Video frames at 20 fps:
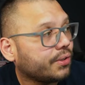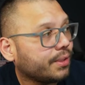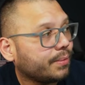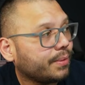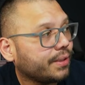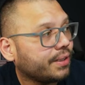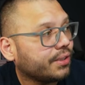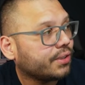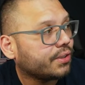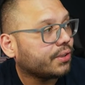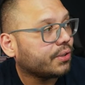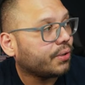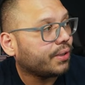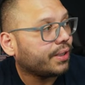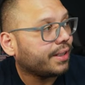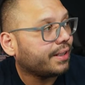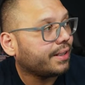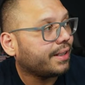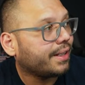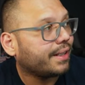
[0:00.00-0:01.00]
you simply just go
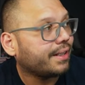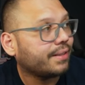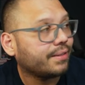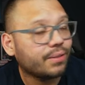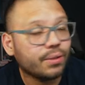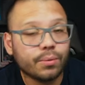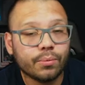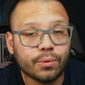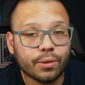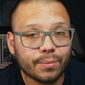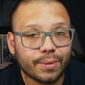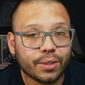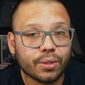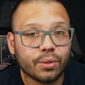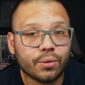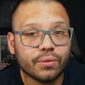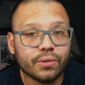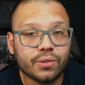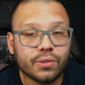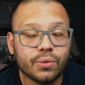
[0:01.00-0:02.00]
ahead and run back
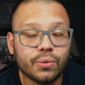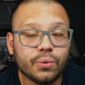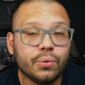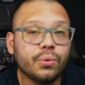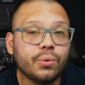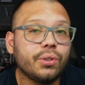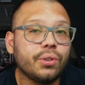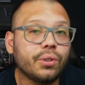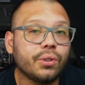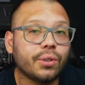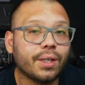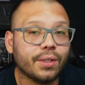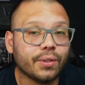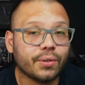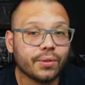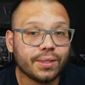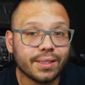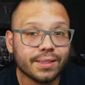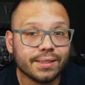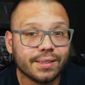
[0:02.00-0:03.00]
over to your
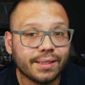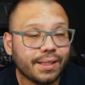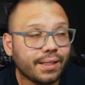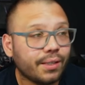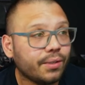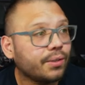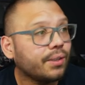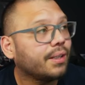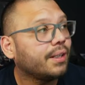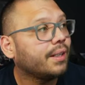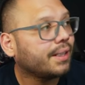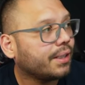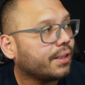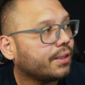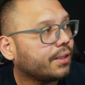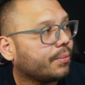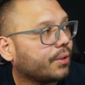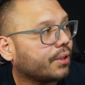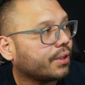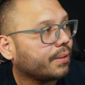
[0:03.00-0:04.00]
AutoDS account, click
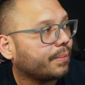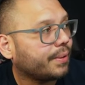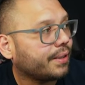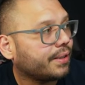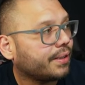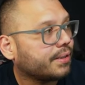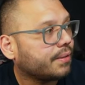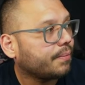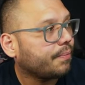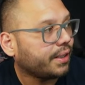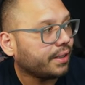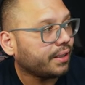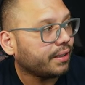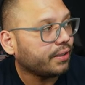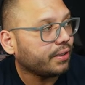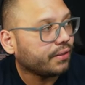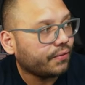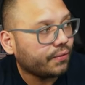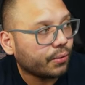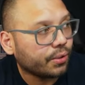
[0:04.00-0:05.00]
on the marketplace, and then
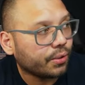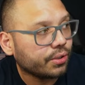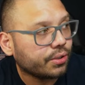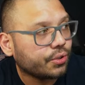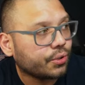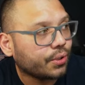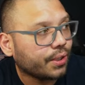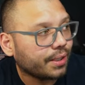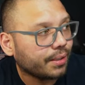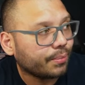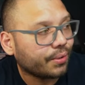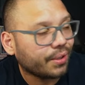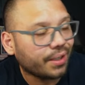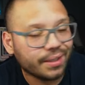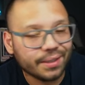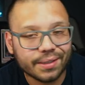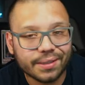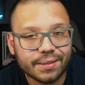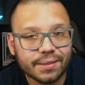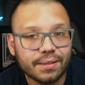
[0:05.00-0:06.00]
look for trending
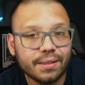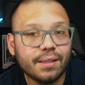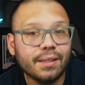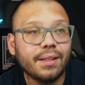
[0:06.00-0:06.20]
products.